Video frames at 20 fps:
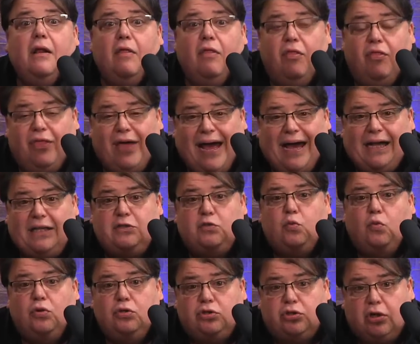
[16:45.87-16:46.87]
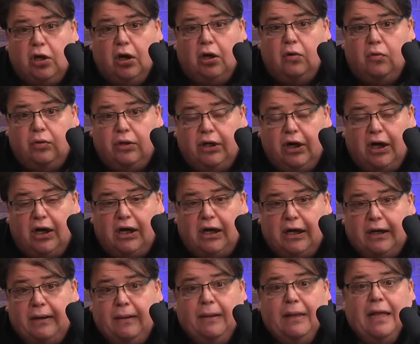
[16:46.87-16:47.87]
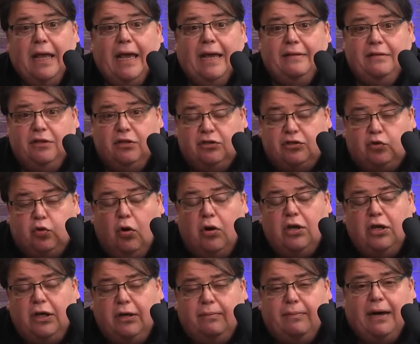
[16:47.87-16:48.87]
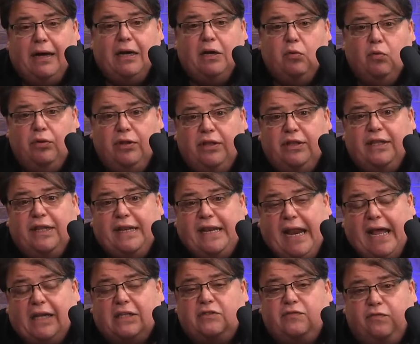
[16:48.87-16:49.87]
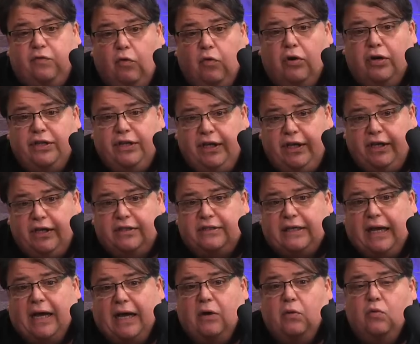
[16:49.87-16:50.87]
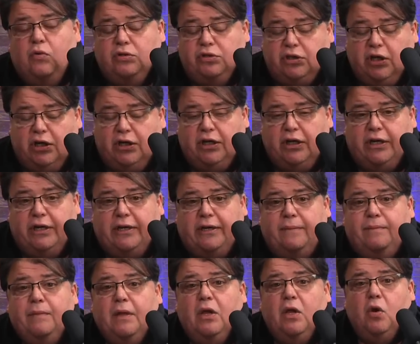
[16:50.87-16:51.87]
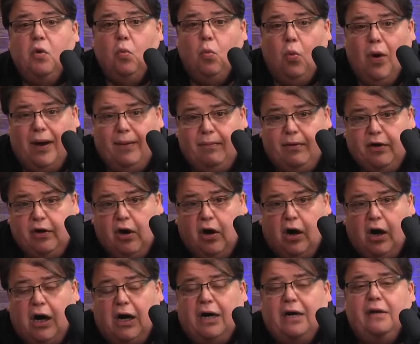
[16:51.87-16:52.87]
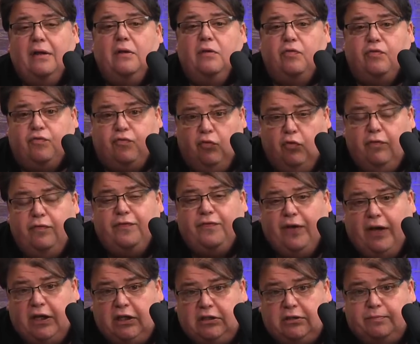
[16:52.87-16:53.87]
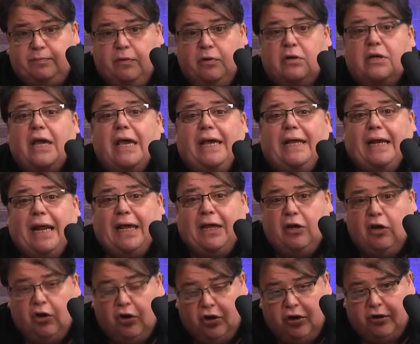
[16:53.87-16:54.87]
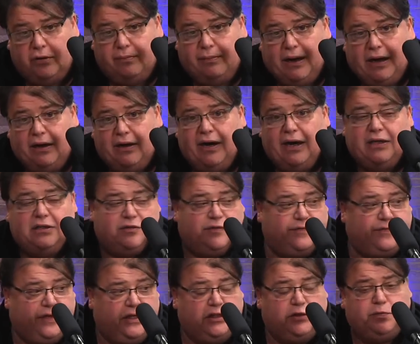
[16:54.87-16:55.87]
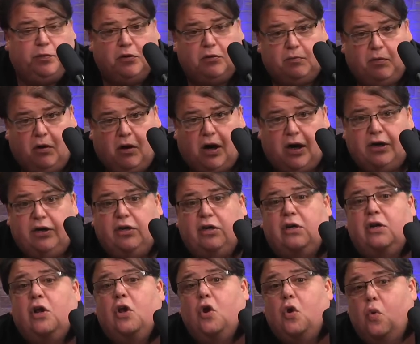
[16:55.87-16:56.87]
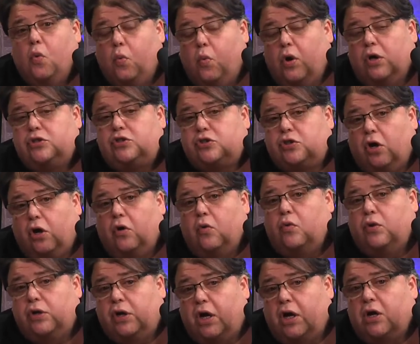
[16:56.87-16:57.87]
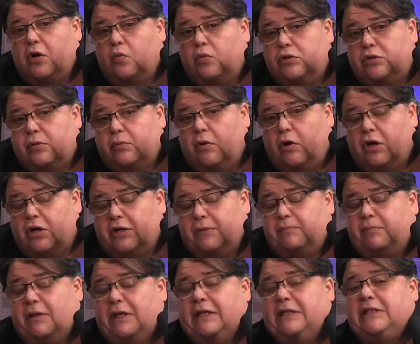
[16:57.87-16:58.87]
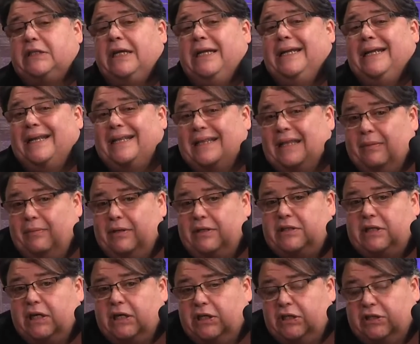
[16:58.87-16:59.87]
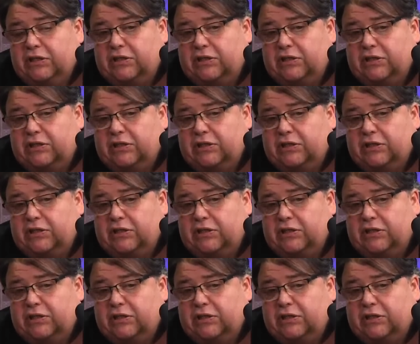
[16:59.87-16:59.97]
that's what's going on, and they're talking about it within the next 4 years. I was on a webinar through Facebook, and I heard about it as a Facebook partner, what's going on with the marketplace. Let me tell you